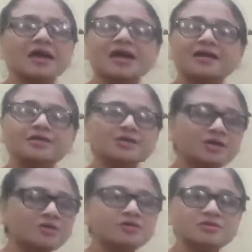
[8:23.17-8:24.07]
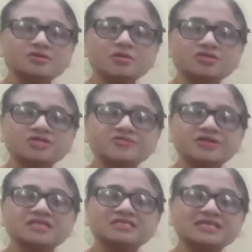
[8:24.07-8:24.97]
and not even
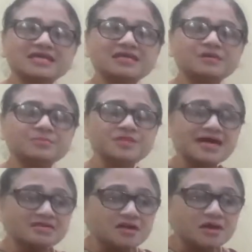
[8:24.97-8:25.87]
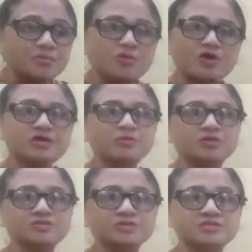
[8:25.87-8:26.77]
a thing that her body
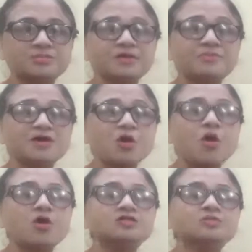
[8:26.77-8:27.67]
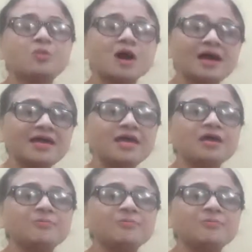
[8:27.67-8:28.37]
was visible. Because why?